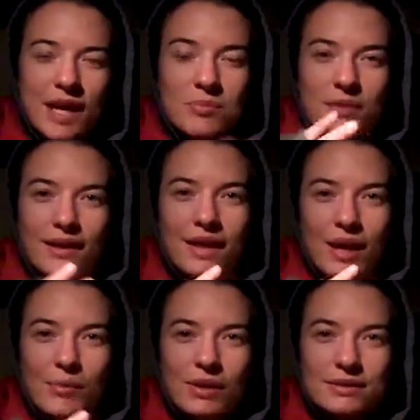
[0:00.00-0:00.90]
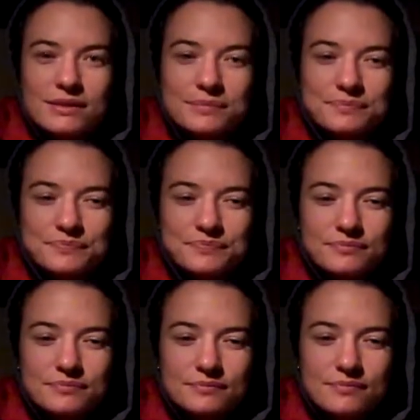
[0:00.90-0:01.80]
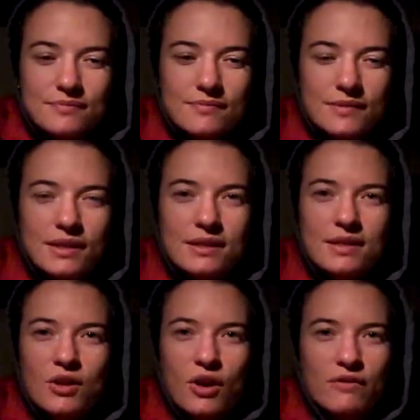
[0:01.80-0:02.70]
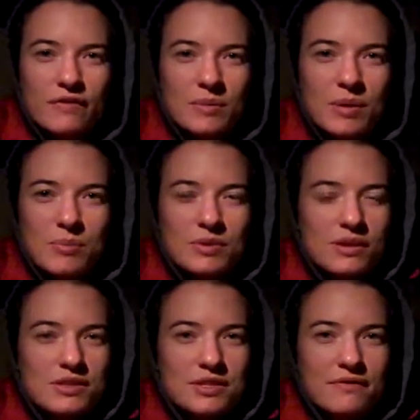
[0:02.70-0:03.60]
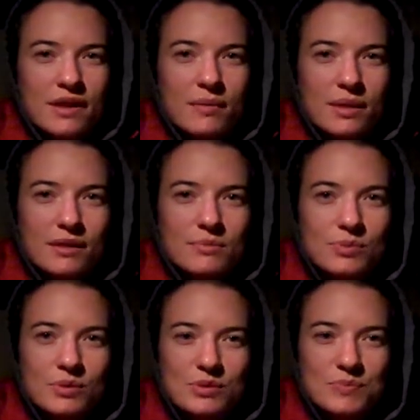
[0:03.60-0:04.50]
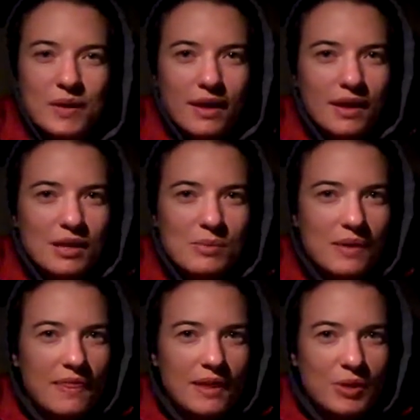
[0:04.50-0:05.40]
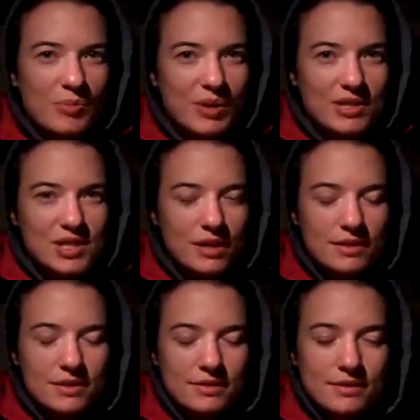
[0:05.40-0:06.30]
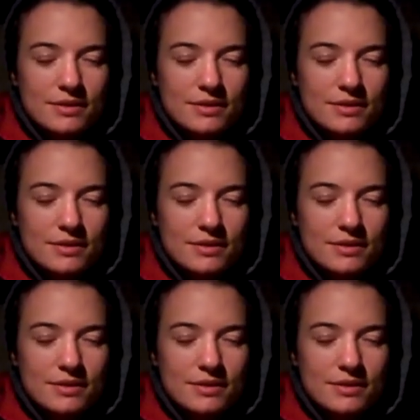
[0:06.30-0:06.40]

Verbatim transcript: I'm playing Hamlet in an all female production of Hamlet produced by Ganemeed Theater Project.